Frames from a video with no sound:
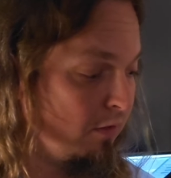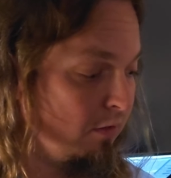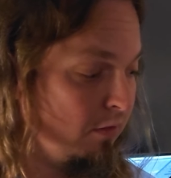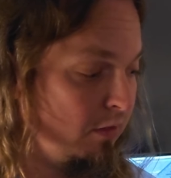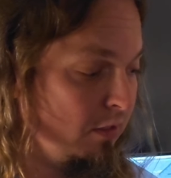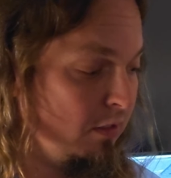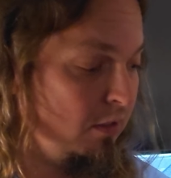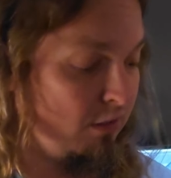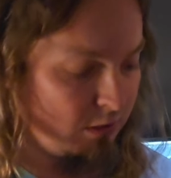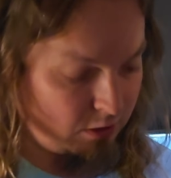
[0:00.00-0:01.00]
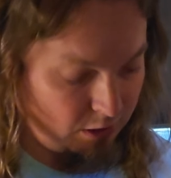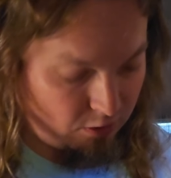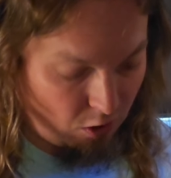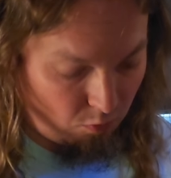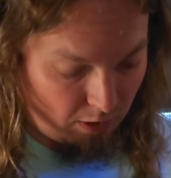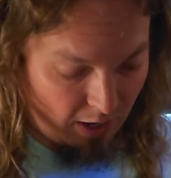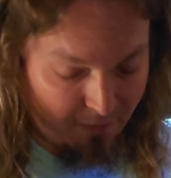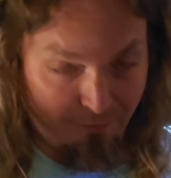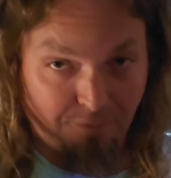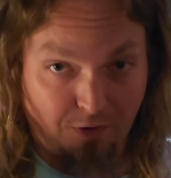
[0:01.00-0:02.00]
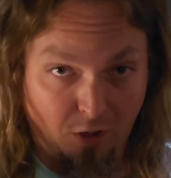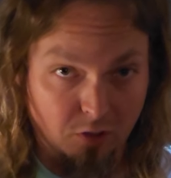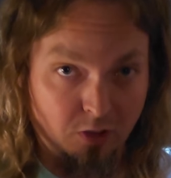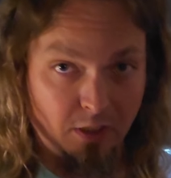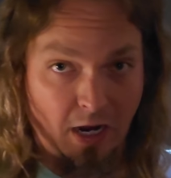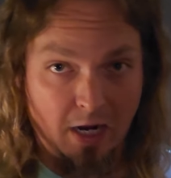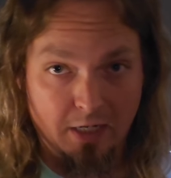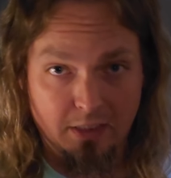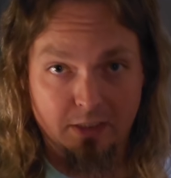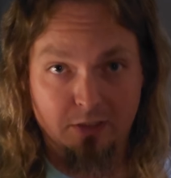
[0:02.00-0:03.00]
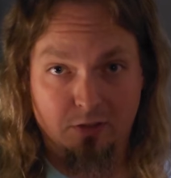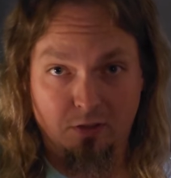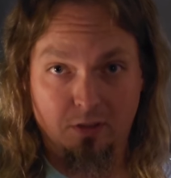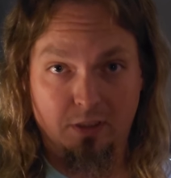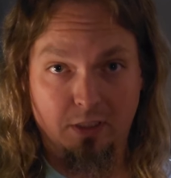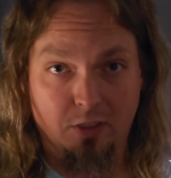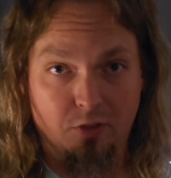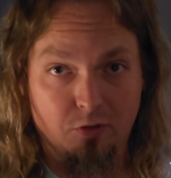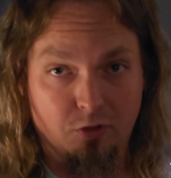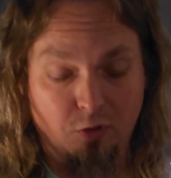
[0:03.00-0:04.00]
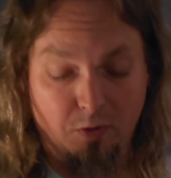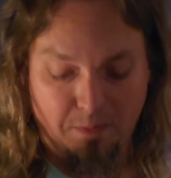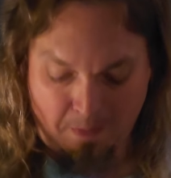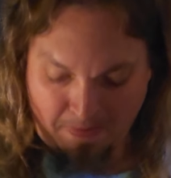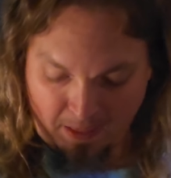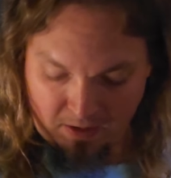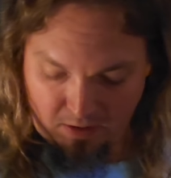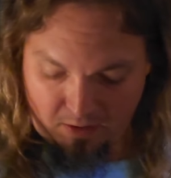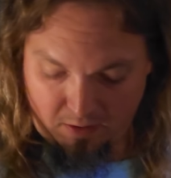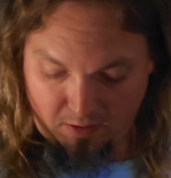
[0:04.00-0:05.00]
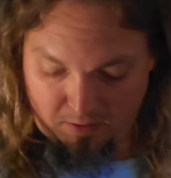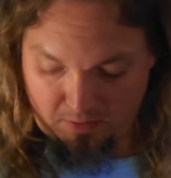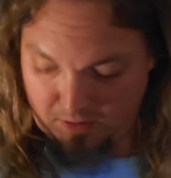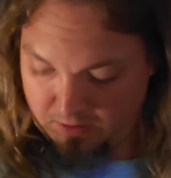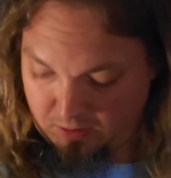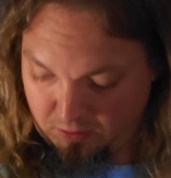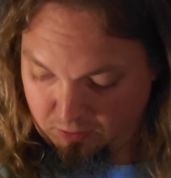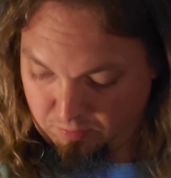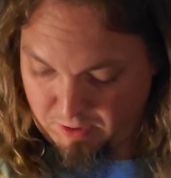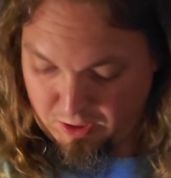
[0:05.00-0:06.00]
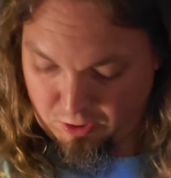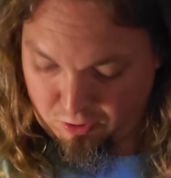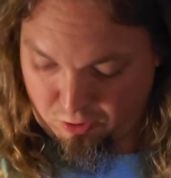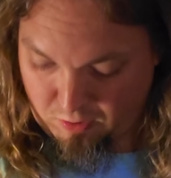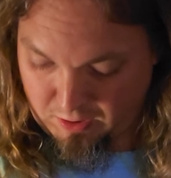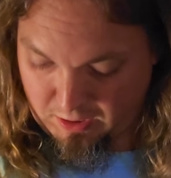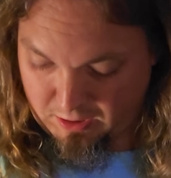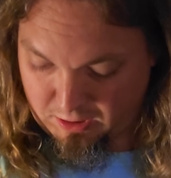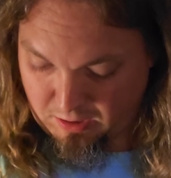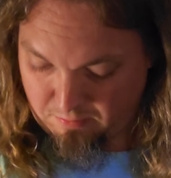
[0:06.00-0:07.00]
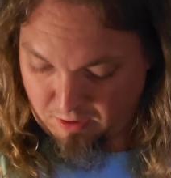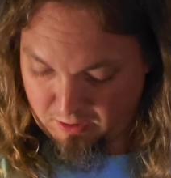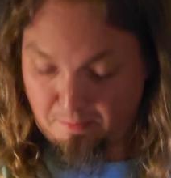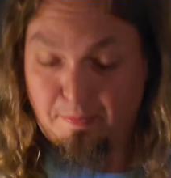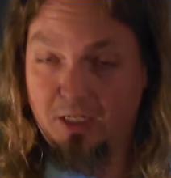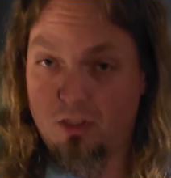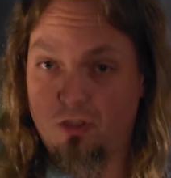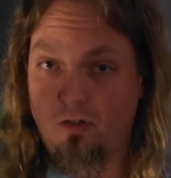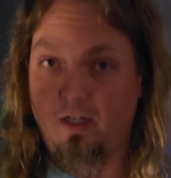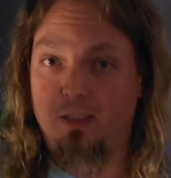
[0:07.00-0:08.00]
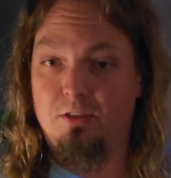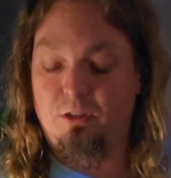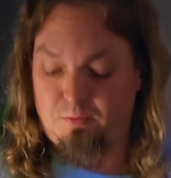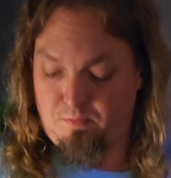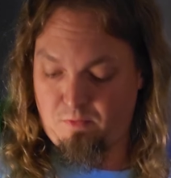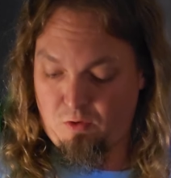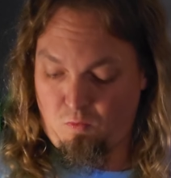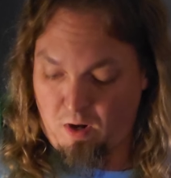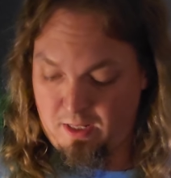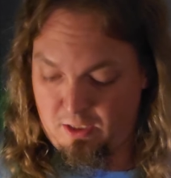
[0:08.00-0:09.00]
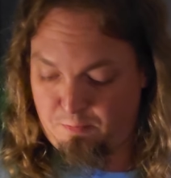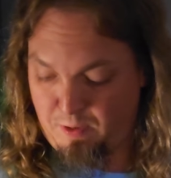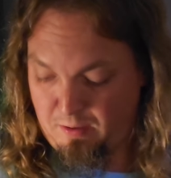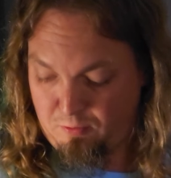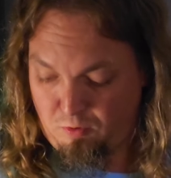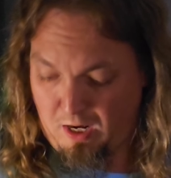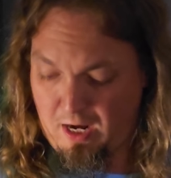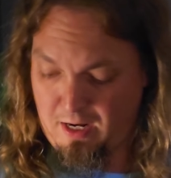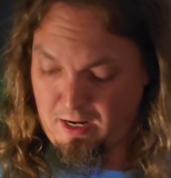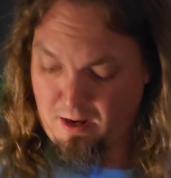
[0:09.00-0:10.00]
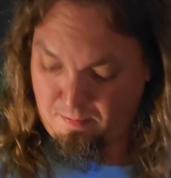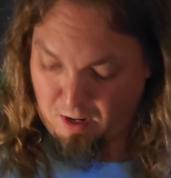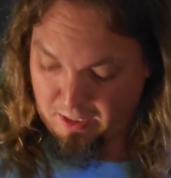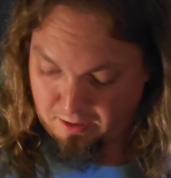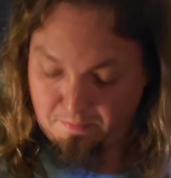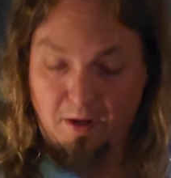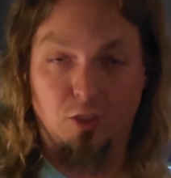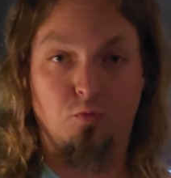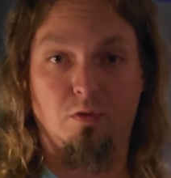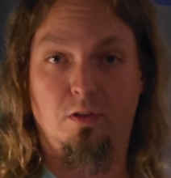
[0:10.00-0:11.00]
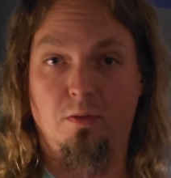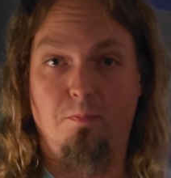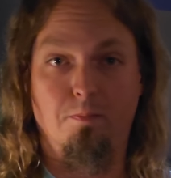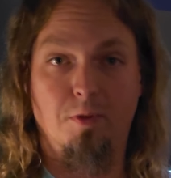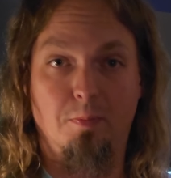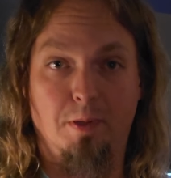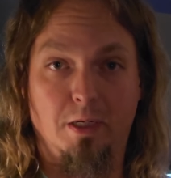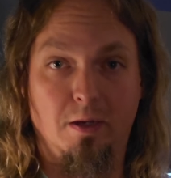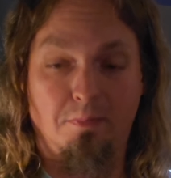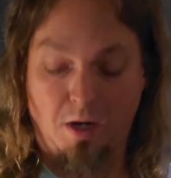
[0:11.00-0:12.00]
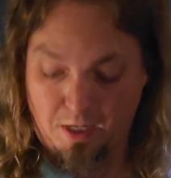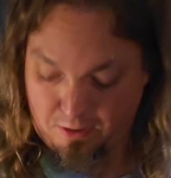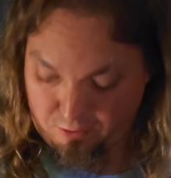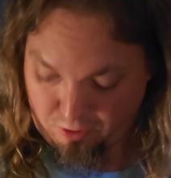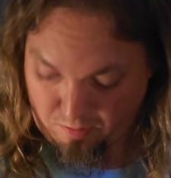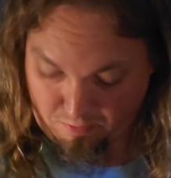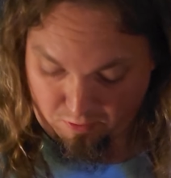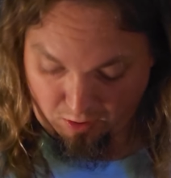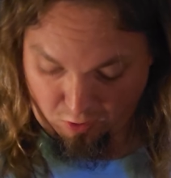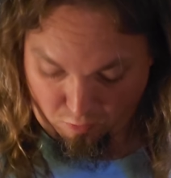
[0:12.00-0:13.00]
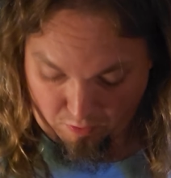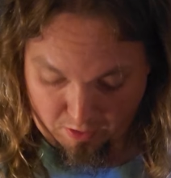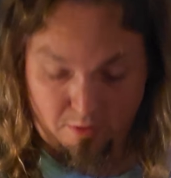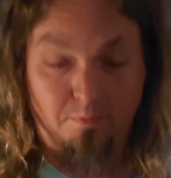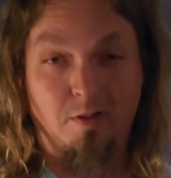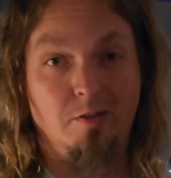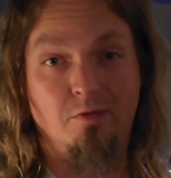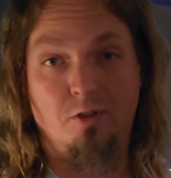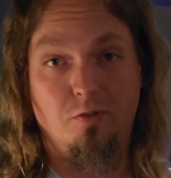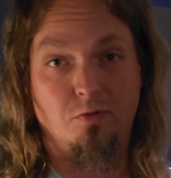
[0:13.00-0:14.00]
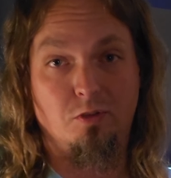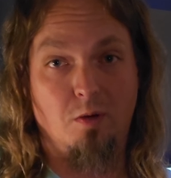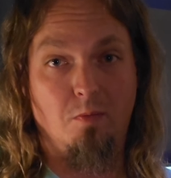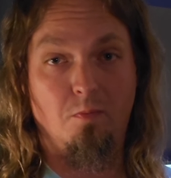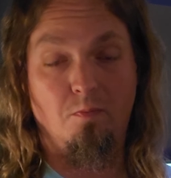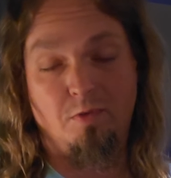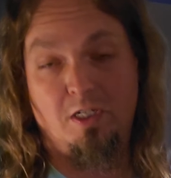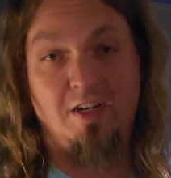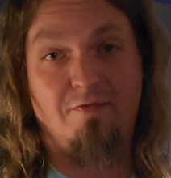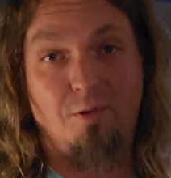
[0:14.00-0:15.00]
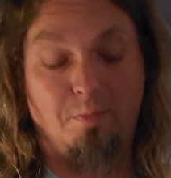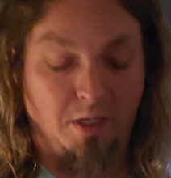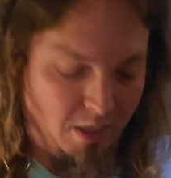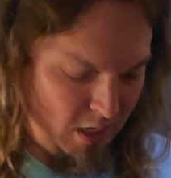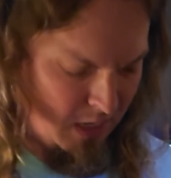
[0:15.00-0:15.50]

this guitar, when I first got it and started getting used to it, it took some getting used to it. It seemed like the big strings, the way these pickups were, and I might could mess with the pickup height or something on that low end and do something different, but